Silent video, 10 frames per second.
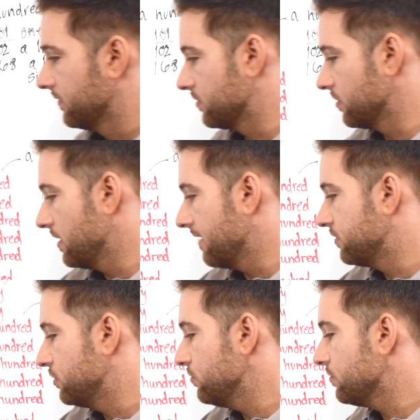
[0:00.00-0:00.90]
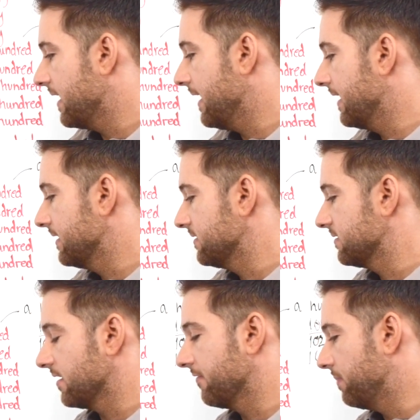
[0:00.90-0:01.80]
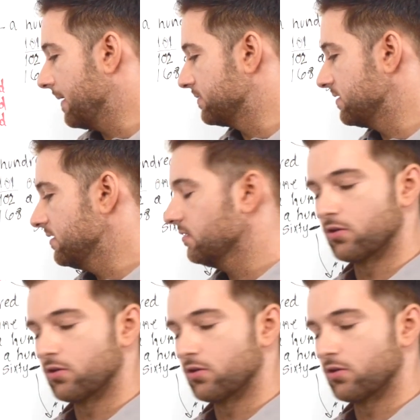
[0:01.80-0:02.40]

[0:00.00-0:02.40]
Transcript: So you have 2 cans of Pepsi